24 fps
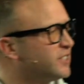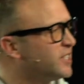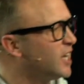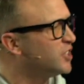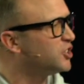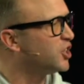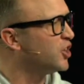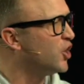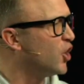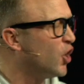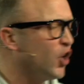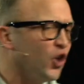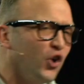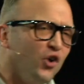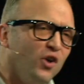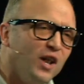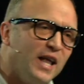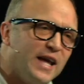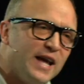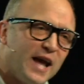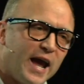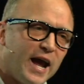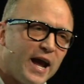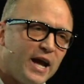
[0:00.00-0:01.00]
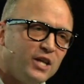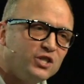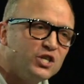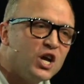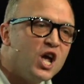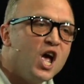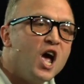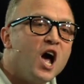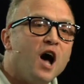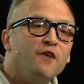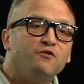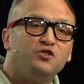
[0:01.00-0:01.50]
at such an early age
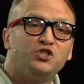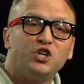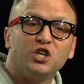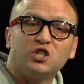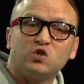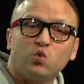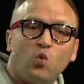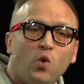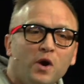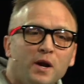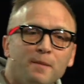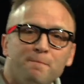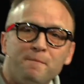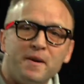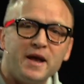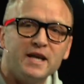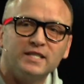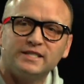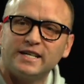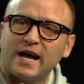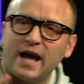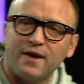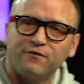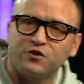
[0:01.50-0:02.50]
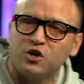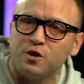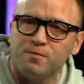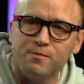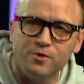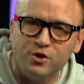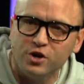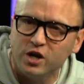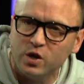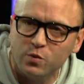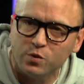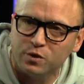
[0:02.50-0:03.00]
of just what it means to have
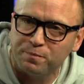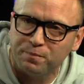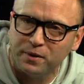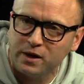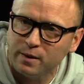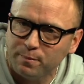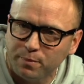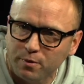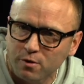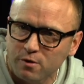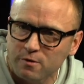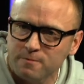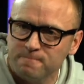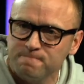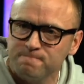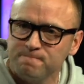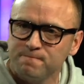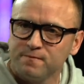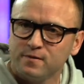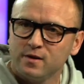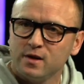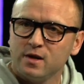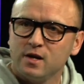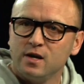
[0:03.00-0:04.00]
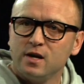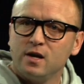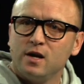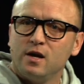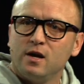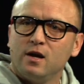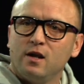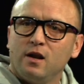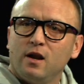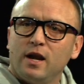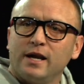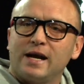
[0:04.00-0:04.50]
community with people?
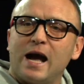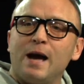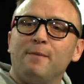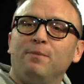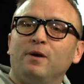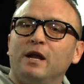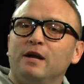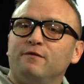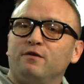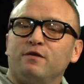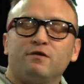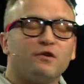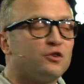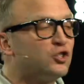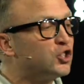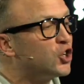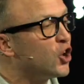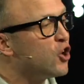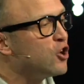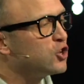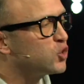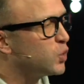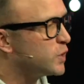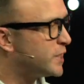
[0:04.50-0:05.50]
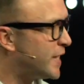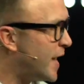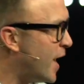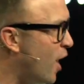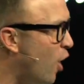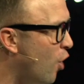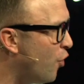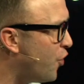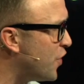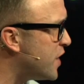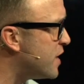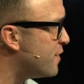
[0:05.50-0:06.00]
Like, I believe if the church was
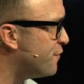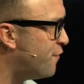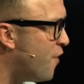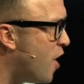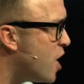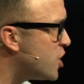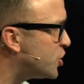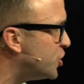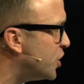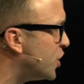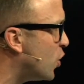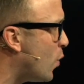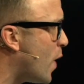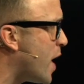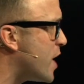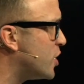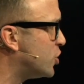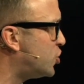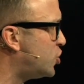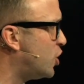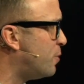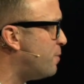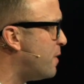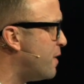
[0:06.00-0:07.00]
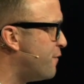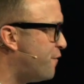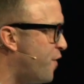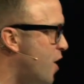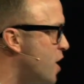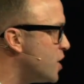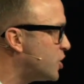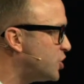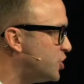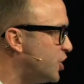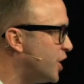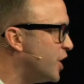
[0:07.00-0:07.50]
healthy and functioning the way it should be
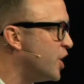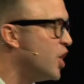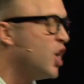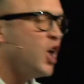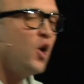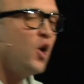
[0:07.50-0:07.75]
functioning,